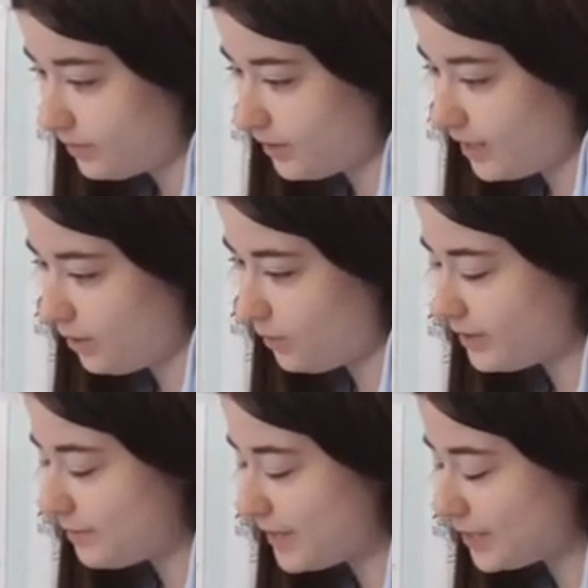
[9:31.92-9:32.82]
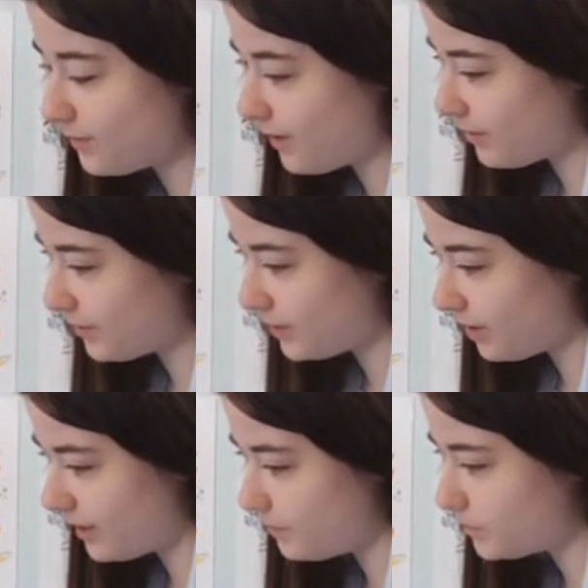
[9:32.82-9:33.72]
Okay, you weren't the best father at
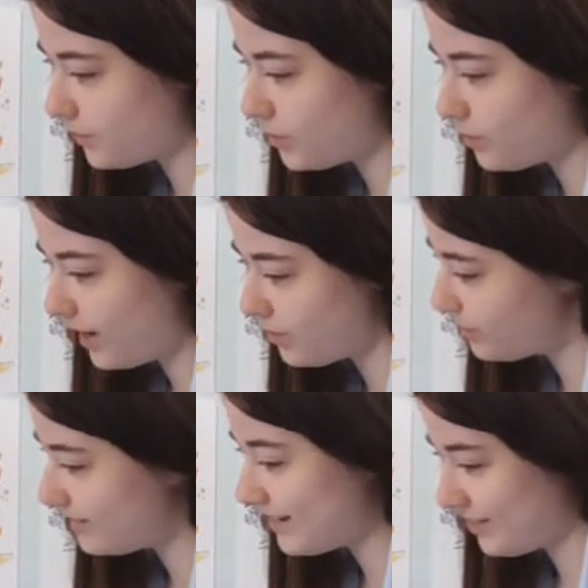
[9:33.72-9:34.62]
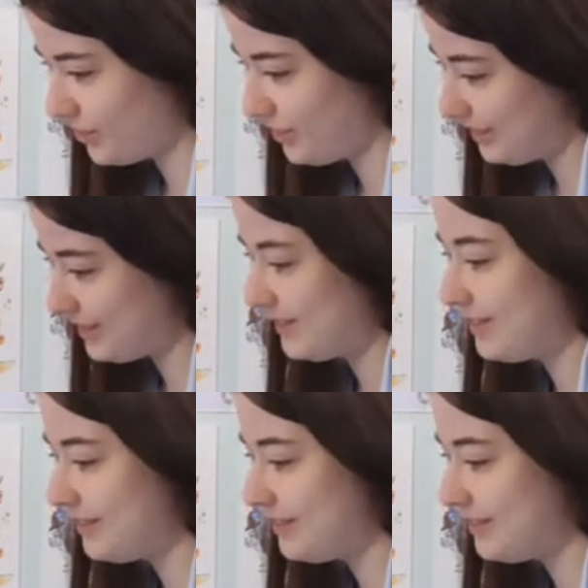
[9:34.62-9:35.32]
times, but you had good intentions.